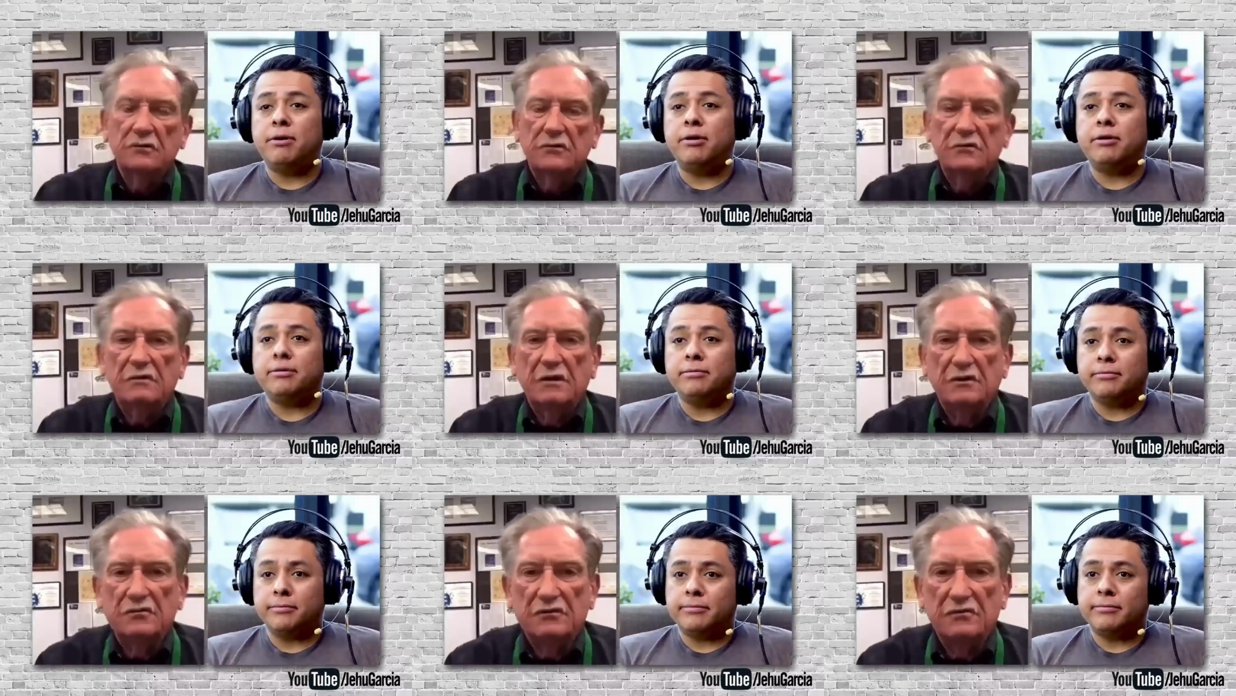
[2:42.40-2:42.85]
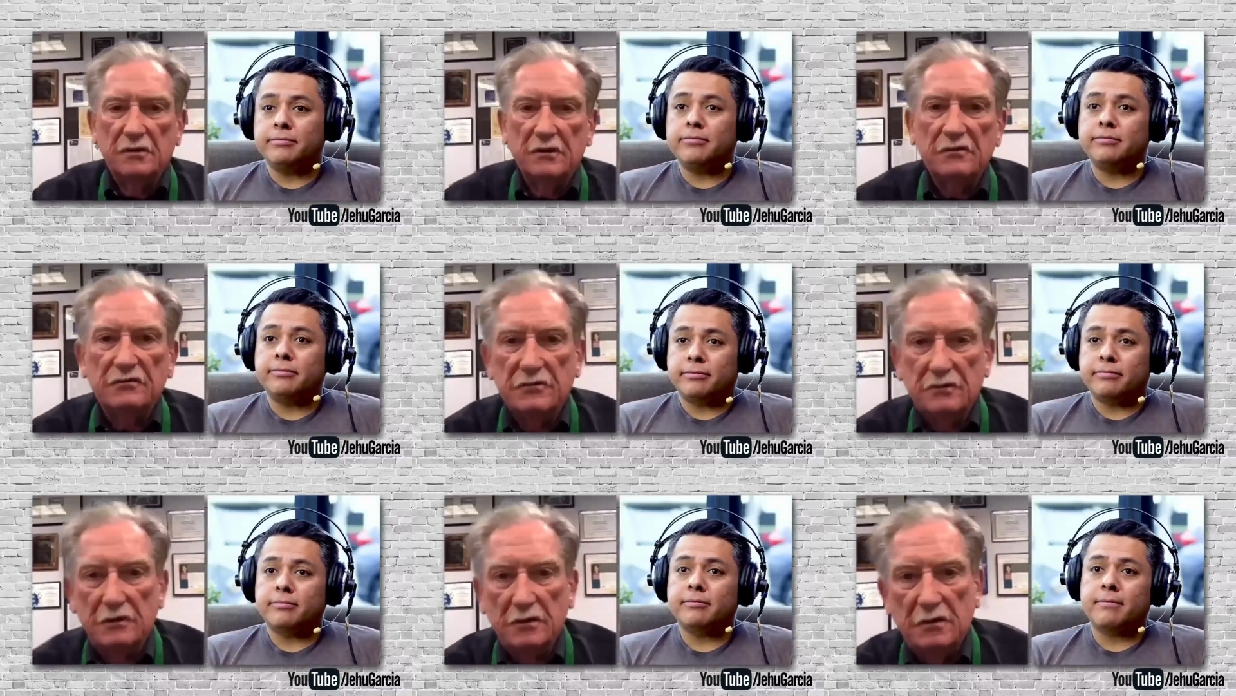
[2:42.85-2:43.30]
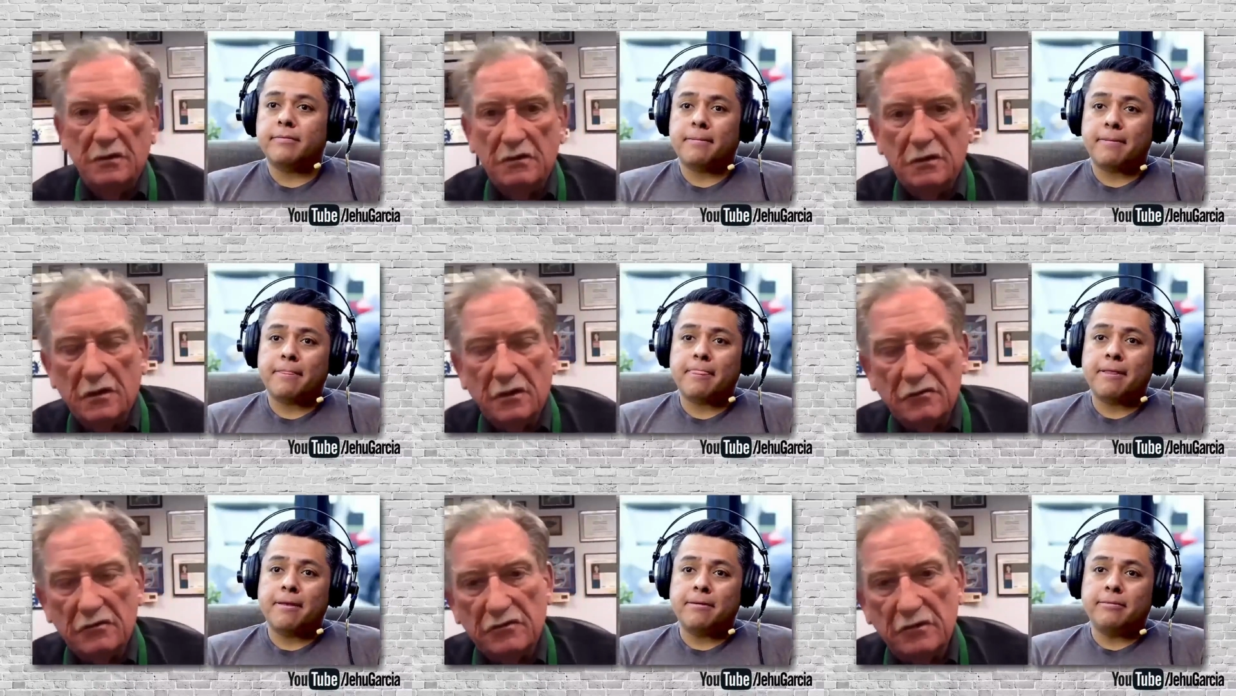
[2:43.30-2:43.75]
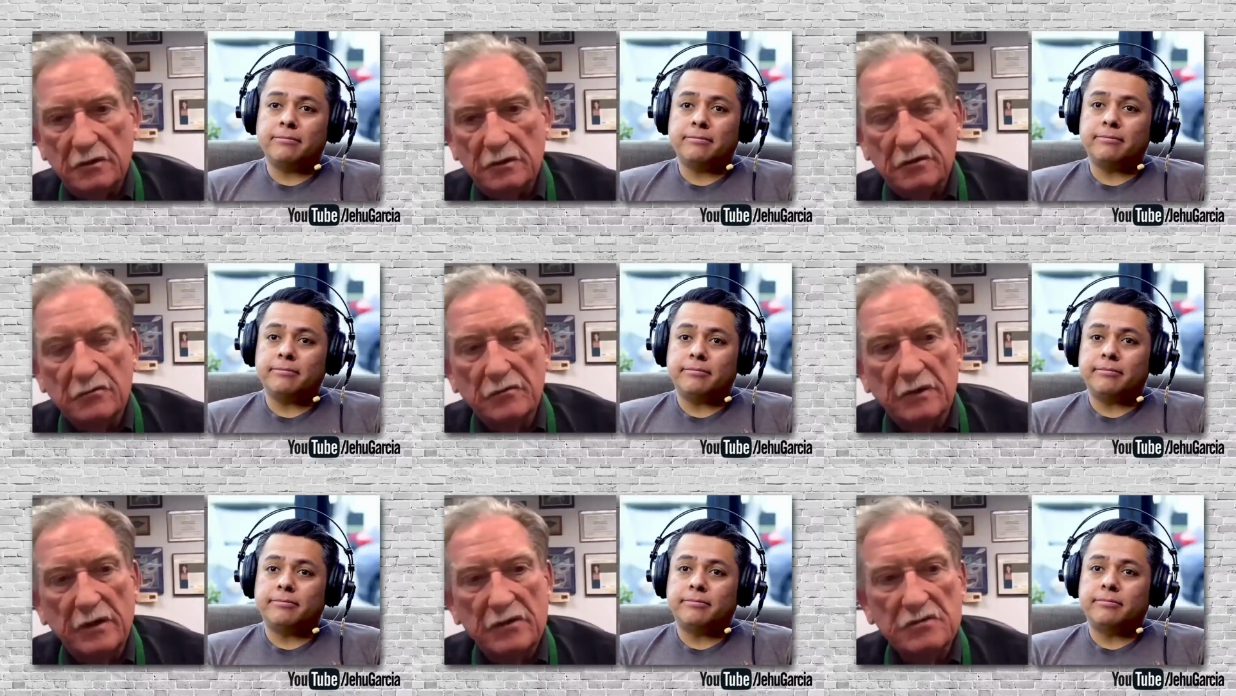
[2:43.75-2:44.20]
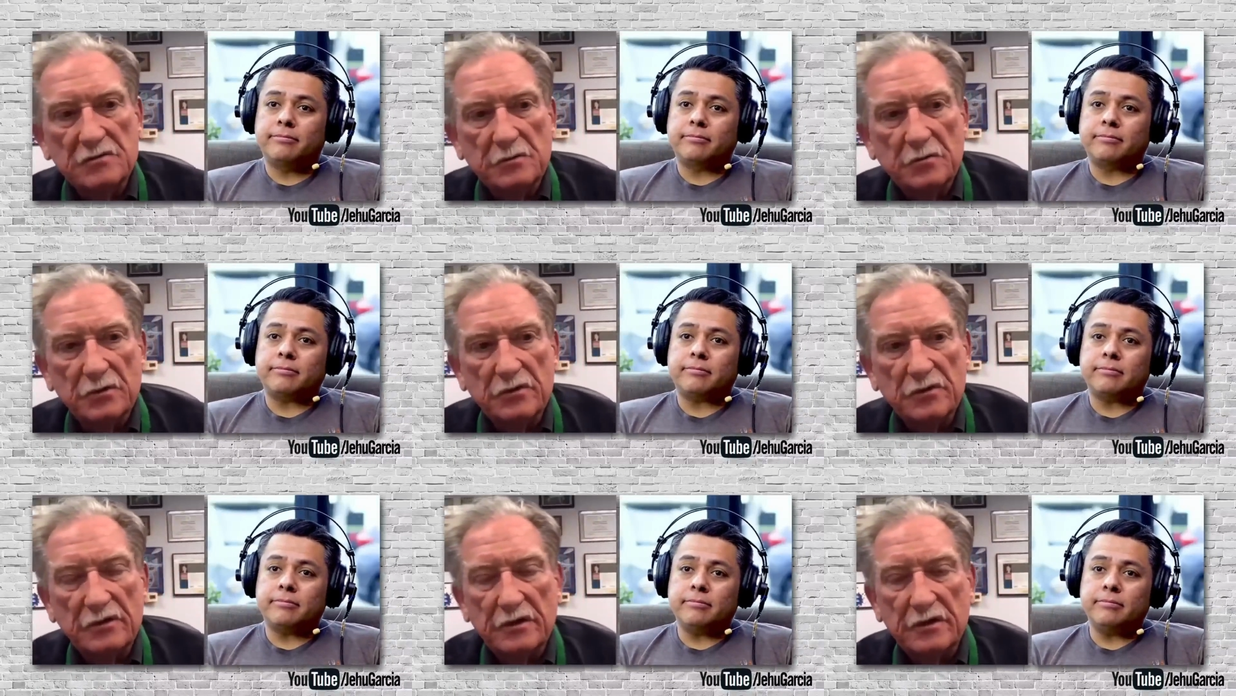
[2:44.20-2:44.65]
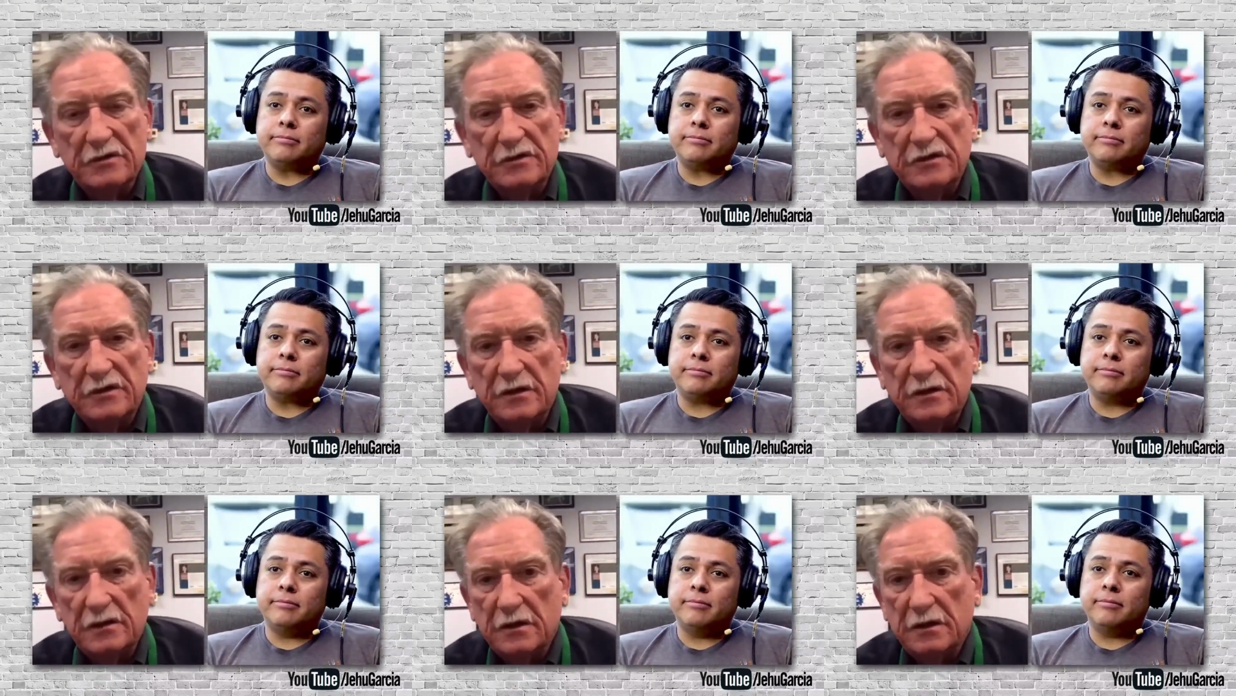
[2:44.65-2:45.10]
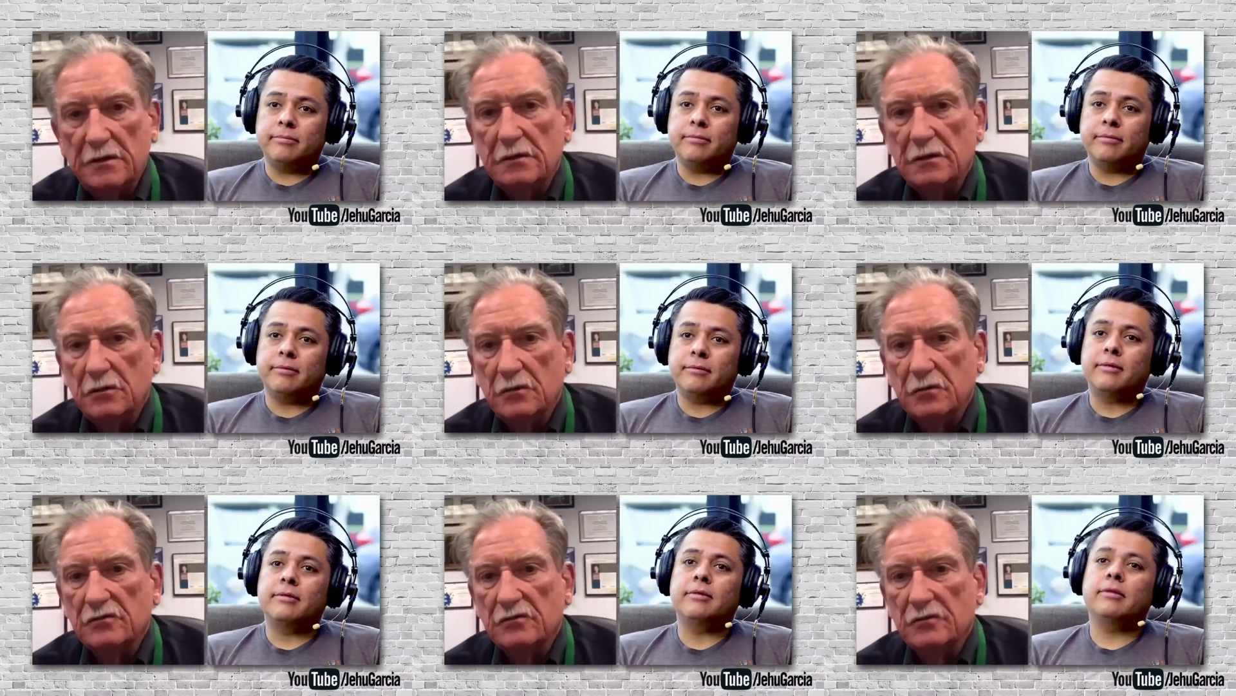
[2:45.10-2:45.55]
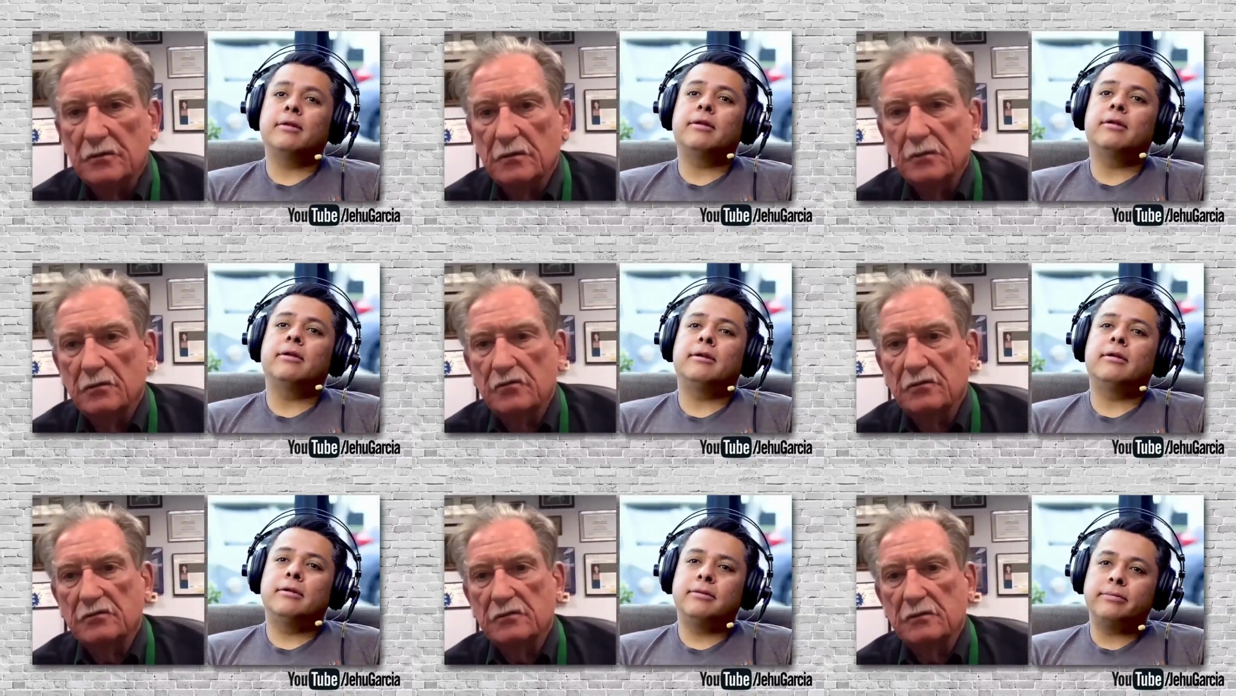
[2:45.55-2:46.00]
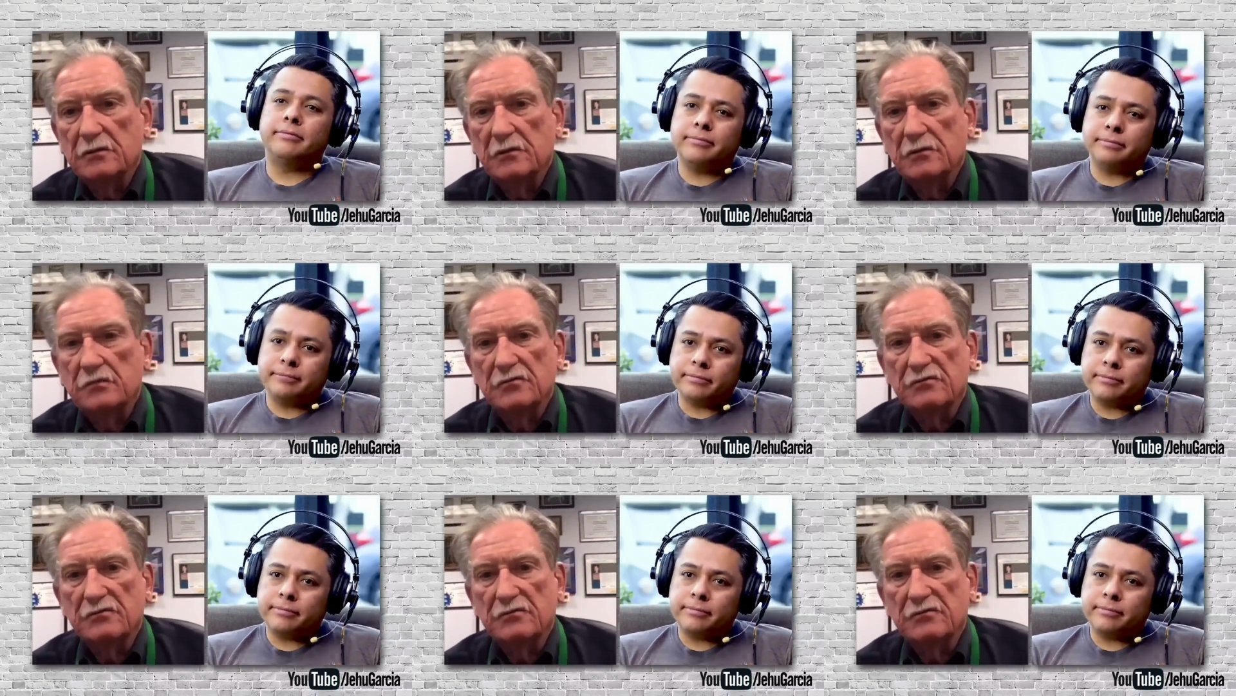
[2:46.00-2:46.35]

Speaker 1: as you, as long as the extended range motor didn't kick in, it was a, it was a, it